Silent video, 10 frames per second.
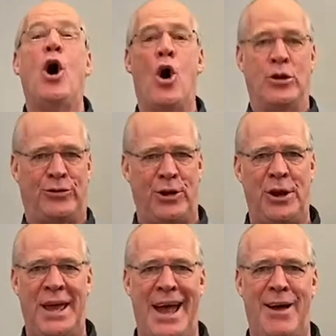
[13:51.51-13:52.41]
On
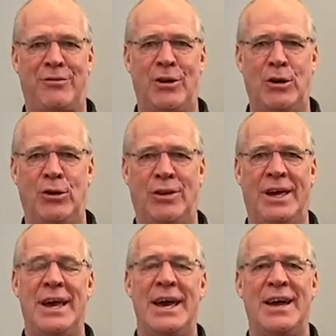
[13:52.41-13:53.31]
Sunday afternoon,
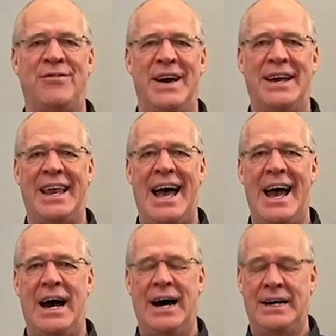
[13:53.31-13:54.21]
the event la
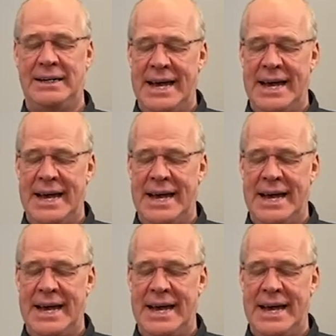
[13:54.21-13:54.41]
uh,